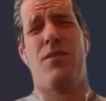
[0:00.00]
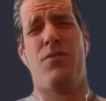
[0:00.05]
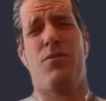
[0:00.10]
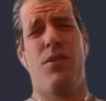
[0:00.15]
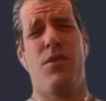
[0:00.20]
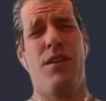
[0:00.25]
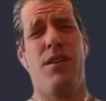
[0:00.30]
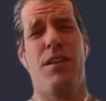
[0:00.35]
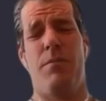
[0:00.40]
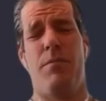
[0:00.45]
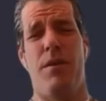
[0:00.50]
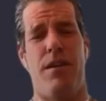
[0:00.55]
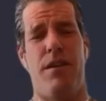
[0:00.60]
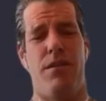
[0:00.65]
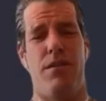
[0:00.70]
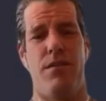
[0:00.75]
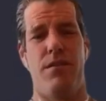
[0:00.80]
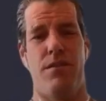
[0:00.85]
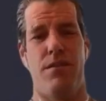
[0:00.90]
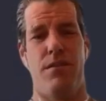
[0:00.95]
it's really
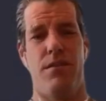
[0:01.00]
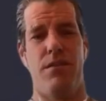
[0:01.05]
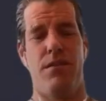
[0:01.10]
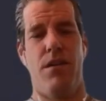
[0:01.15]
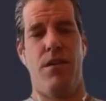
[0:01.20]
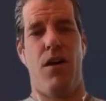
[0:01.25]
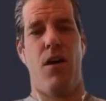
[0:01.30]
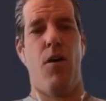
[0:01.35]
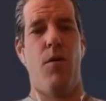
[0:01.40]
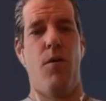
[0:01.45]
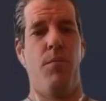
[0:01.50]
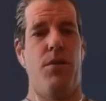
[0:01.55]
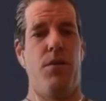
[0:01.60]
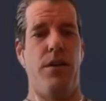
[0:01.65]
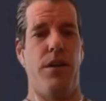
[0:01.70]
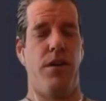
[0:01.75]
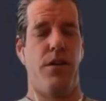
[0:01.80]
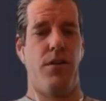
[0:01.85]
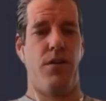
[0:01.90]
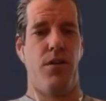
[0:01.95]
been all
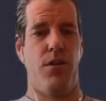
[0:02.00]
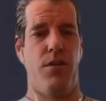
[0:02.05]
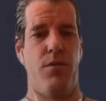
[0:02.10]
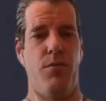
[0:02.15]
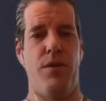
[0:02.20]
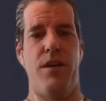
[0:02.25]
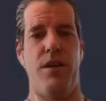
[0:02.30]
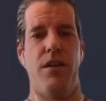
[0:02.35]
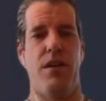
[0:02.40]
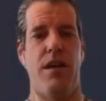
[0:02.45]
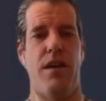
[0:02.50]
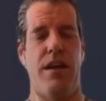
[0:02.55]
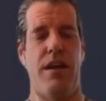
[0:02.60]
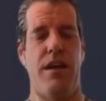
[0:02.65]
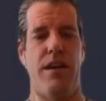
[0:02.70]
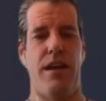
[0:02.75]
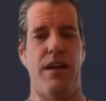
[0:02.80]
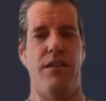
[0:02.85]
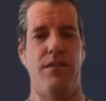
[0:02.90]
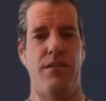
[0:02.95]
political, and we can kind of
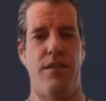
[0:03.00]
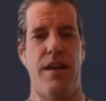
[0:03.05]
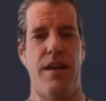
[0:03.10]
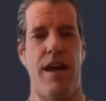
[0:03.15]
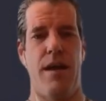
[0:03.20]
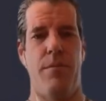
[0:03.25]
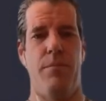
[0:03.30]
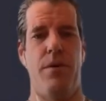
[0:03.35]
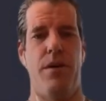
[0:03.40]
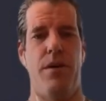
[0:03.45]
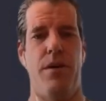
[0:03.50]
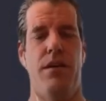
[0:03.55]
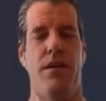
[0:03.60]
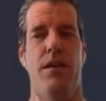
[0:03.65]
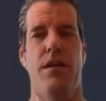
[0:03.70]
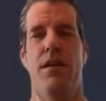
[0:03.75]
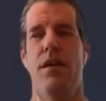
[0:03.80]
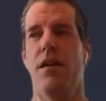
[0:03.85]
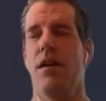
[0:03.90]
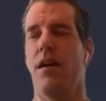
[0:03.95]
get into that, but
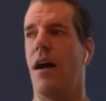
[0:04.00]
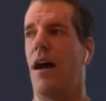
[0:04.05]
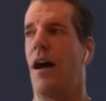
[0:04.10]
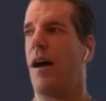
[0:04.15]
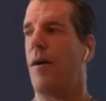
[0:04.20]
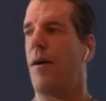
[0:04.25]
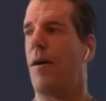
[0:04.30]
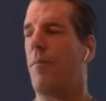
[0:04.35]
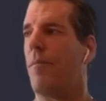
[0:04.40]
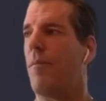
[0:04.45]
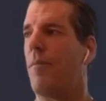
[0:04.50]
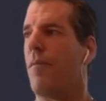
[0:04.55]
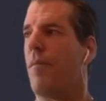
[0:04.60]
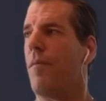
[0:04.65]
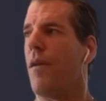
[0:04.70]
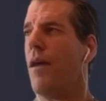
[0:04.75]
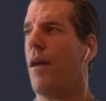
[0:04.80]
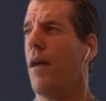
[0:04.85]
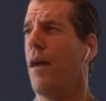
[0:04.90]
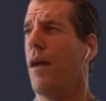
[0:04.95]
um,
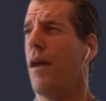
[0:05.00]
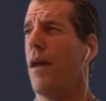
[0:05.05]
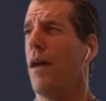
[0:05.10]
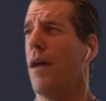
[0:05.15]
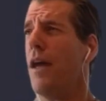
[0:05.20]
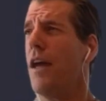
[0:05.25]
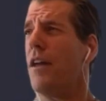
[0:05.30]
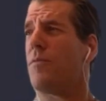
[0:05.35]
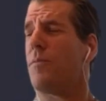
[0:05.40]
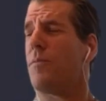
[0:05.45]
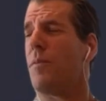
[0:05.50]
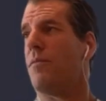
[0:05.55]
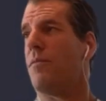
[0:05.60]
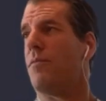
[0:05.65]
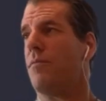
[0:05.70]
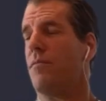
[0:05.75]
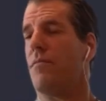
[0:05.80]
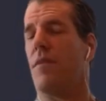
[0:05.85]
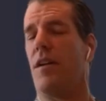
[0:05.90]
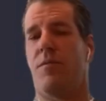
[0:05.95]
it's
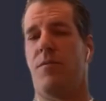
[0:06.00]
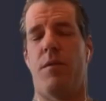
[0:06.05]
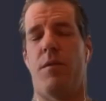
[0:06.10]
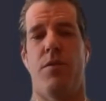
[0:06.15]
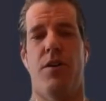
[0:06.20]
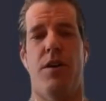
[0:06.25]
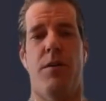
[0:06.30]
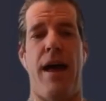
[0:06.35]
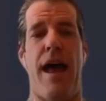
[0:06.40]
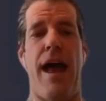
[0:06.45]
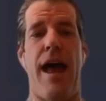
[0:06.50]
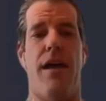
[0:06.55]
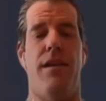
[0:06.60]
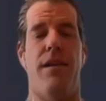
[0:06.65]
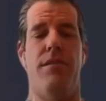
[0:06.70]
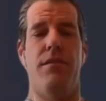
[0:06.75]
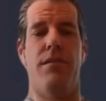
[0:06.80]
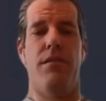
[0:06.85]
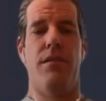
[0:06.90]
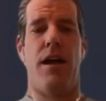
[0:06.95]
been it's been pretty bad
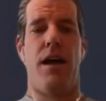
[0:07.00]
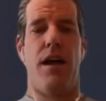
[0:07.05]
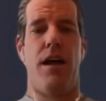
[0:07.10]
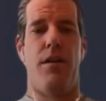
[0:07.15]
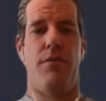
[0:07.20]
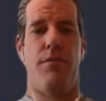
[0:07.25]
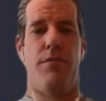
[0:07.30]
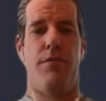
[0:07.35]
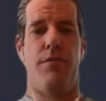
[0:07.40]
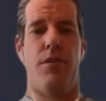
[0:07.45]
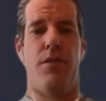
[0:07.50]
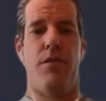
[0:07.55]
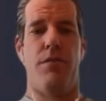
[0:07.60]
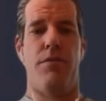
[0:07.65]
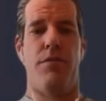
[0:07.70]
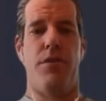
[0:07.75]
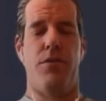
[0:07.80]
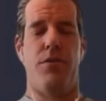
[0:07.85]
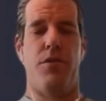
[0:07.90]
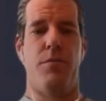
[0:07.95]
uh, for
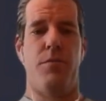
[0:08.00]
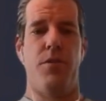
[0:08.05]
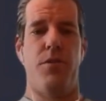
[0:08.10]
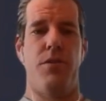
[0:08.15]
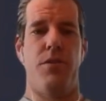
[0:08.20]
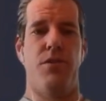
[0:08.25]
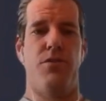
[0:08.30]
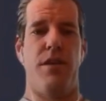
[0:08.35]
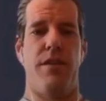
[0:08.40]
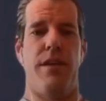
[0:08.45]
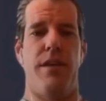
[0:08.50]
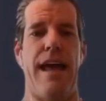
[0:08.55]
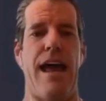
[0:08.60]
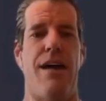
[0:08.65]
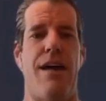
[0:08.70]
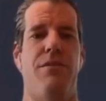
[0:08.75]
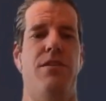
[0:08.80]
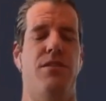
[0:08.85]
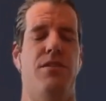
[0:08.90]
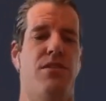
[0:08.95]
for the mm-hmm. crypto industry. They
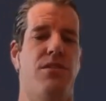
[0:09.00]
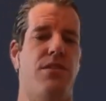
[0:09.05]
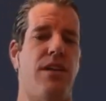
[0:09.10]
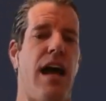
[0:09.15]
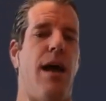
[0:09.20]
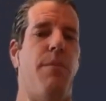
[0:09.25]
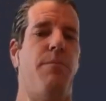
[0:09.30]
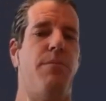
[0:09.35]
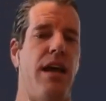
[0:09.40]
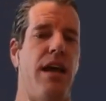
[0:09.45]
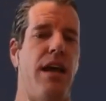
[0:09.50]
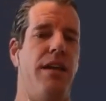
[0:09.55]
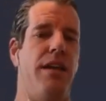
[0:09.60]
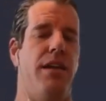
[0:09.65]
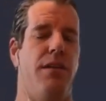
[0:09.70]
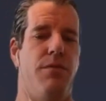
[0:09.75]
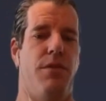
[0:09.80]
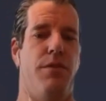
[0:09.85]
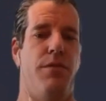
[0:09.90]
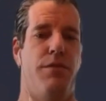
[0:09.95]
haven't stopped
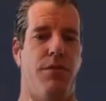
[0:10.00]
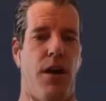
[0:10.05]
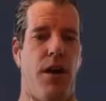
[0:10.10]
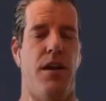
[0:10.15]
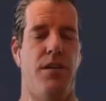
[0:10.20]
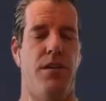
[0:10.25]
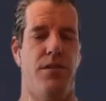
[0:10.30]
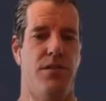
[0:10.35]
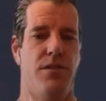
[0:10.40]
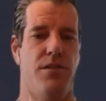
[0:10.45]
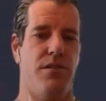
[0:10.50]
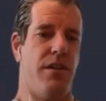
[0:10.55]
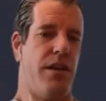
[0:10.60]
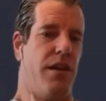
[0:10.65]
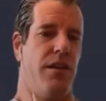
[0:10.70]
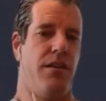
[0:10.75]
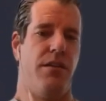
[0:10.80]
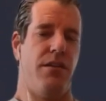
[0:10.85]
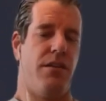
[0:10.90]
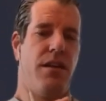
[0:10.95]
any of the frauds. They
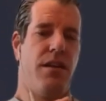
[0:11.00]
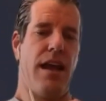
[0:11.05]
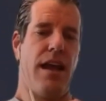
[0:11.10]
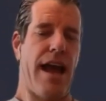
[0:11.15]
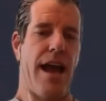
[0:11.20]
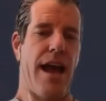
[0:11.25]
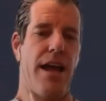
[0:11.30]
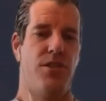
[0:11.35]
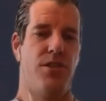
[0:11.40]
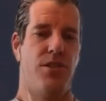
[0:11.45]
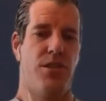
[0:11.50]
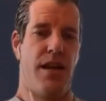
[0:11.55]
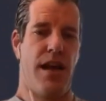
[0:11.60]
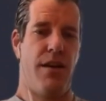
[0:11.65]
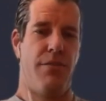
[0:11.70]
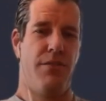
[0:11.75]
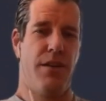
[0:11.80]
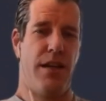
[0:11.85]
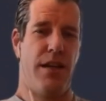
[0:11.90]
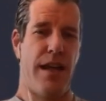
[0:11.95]
didn't catch
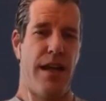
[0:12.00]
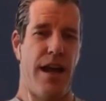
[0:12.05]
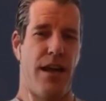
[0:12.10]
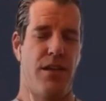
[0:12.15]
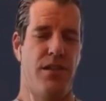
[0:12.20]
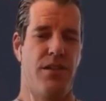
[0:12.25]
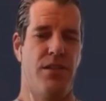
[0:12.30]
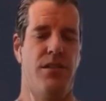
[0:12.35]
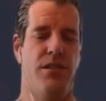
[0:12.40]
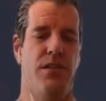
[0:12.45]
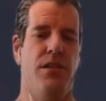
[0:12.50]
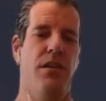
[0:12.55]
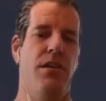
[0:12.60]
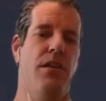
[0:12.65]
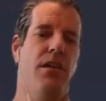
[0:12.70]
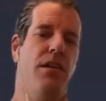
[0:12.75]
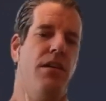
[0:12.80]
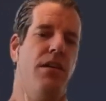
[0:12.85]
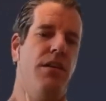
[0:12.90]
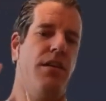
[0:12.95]
FTX.
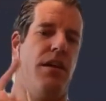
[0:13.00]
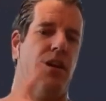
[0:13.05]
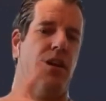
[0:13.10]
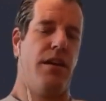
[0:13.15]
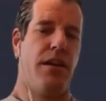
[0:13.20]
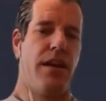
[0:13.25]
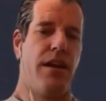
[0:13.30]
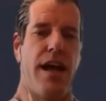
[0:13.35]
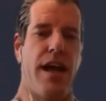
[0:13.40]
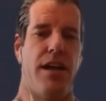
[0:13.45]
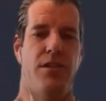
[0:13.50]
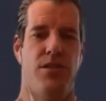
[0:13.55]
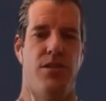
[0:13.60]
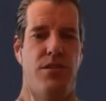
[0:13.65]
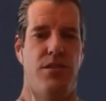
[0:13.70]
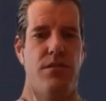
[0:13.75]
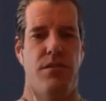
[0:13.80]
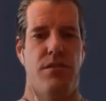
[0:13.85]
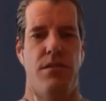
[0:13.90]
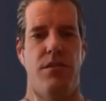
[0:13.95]
They didn't
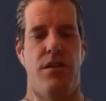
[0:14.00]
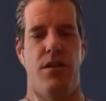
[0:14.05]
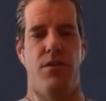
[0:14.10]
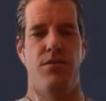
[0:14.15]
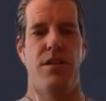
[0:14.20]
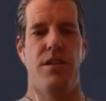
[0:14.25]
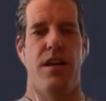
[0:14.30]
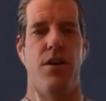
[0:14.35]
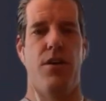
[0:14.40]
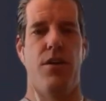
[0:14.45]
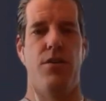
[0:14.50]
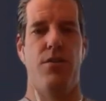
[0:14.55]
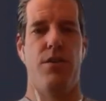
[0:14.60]
catch you know Terra